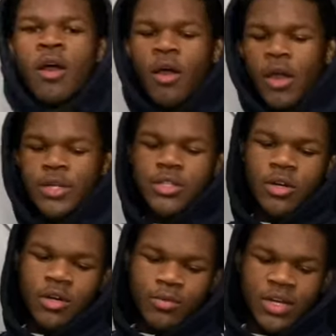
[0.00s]
All right,
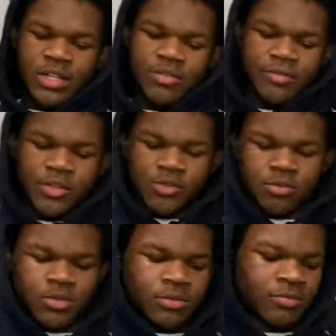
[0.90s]
y'all, we got the first
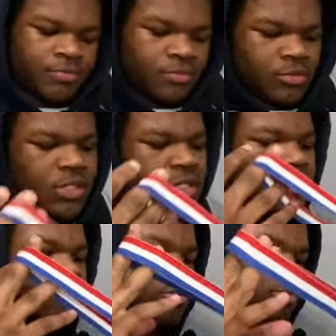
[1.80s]
one. This
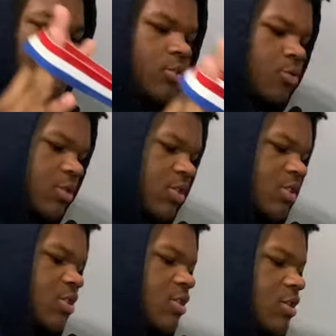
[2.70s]
is from
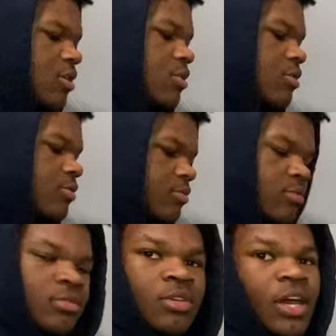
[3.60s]
2016
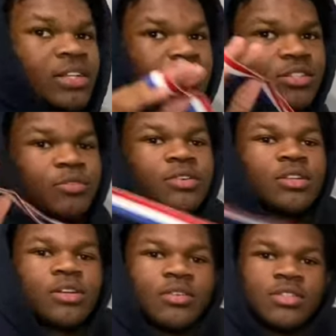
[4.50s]
at the Silver
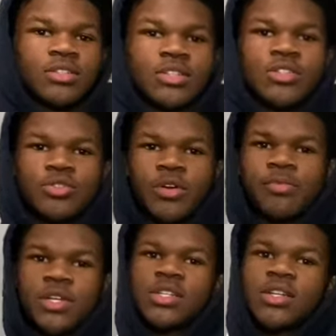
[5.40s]
Gloves in Detroit,
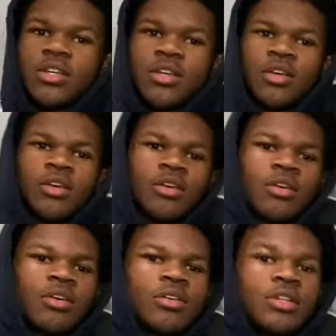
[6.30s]
Michigan.
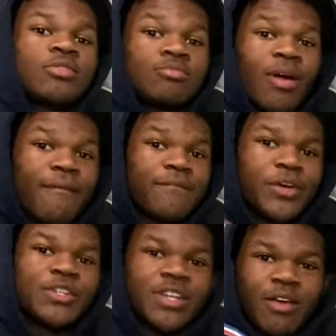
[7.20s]
This was my
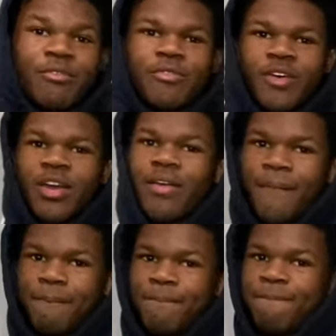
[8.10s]
first ever fight.
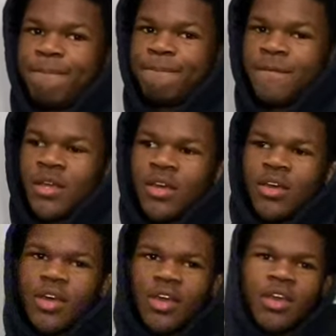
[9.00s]

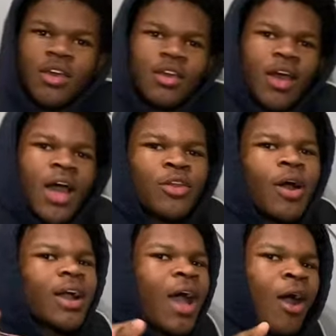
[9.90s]
And I don't
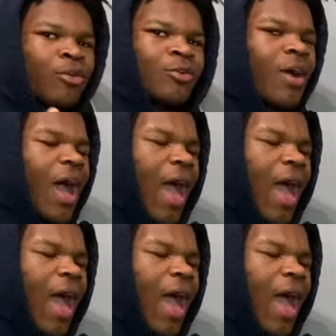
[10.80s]
know. I know